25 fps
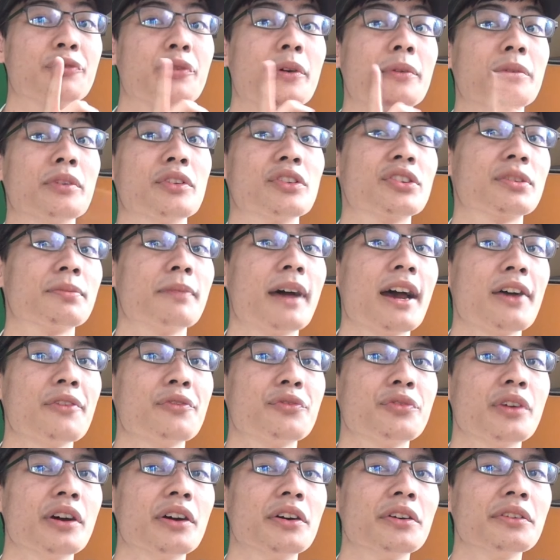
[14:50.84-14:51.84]
from your
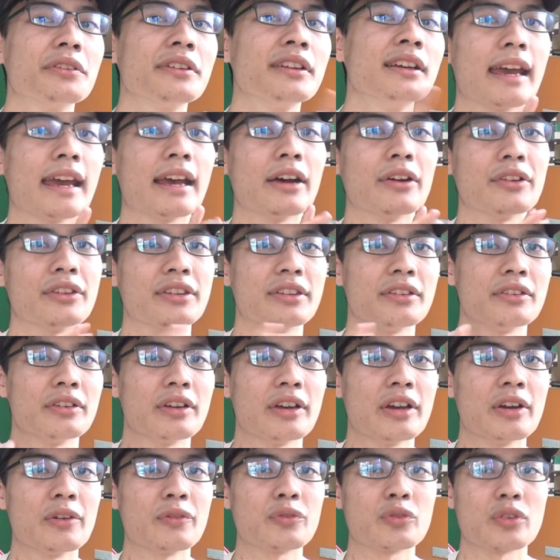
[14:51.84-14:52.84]
smartphone and
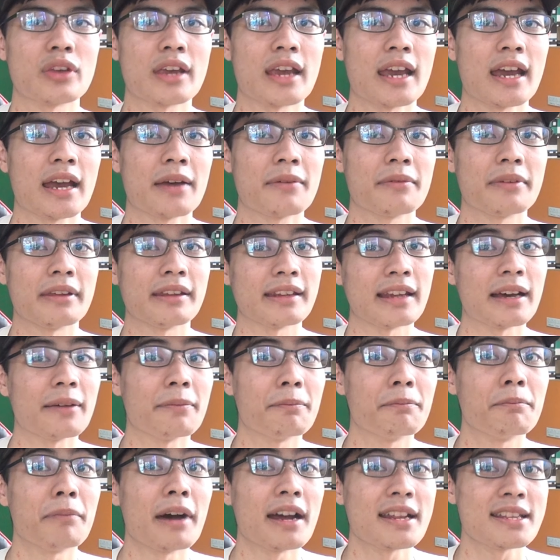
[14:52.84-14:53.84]
until if you have enough
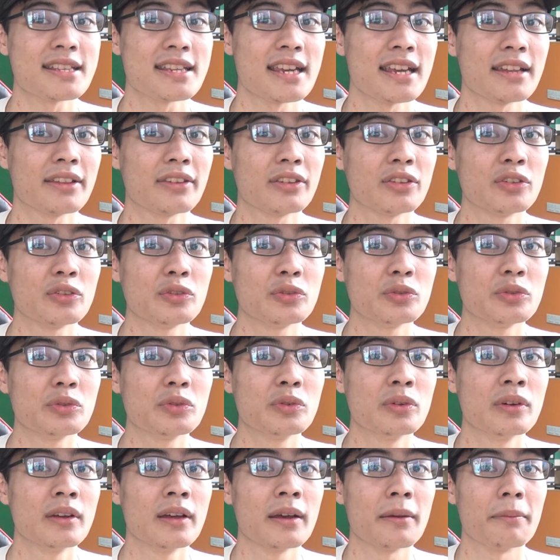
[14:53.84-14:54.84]
budget
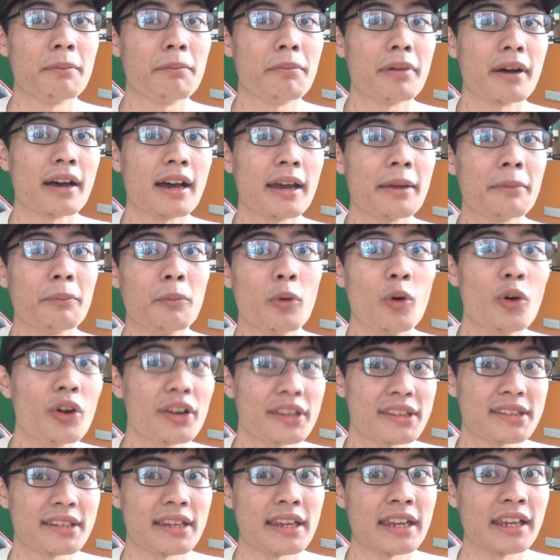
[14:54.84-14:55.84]
to buy more
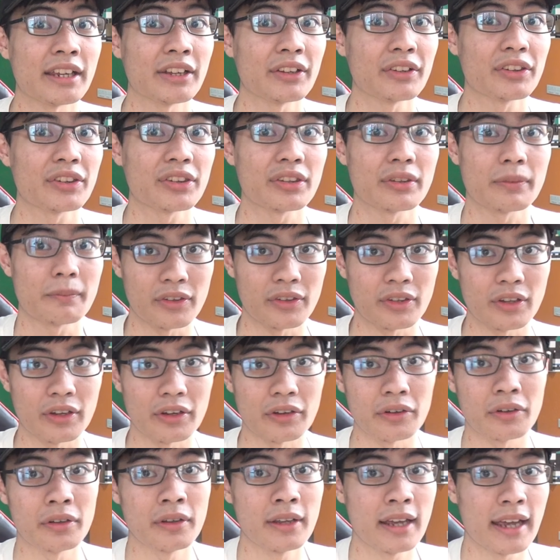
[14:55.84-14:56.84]
things.
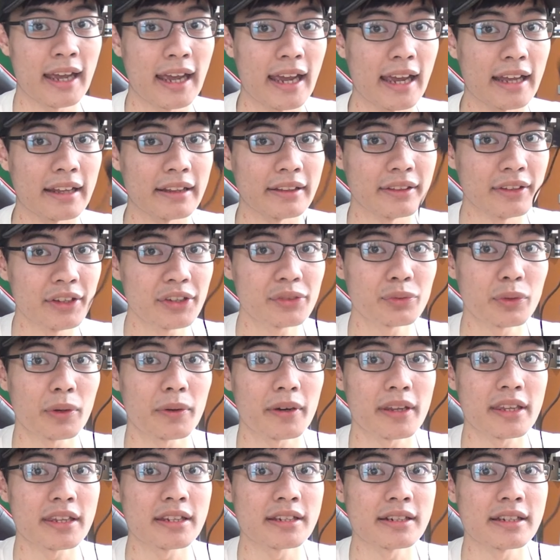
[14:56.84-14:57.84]
So, and this one
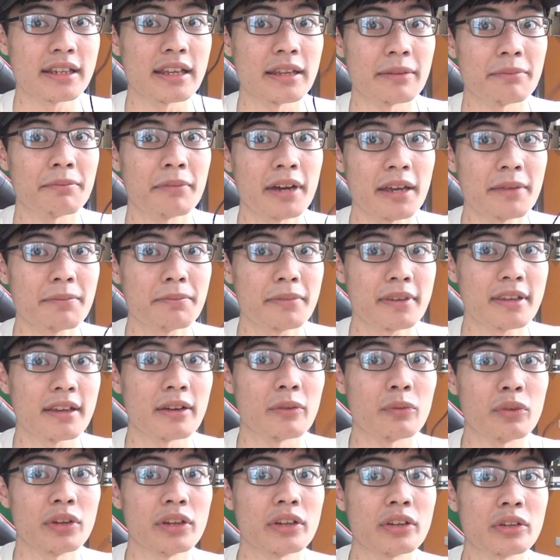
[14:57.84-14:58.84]
right here, it might be
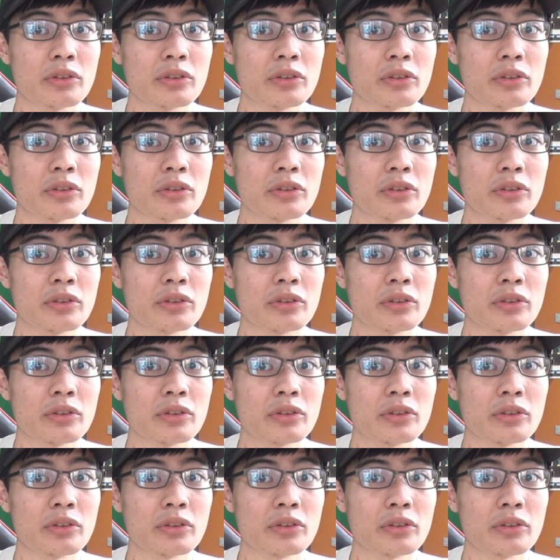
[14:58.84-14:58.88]
a really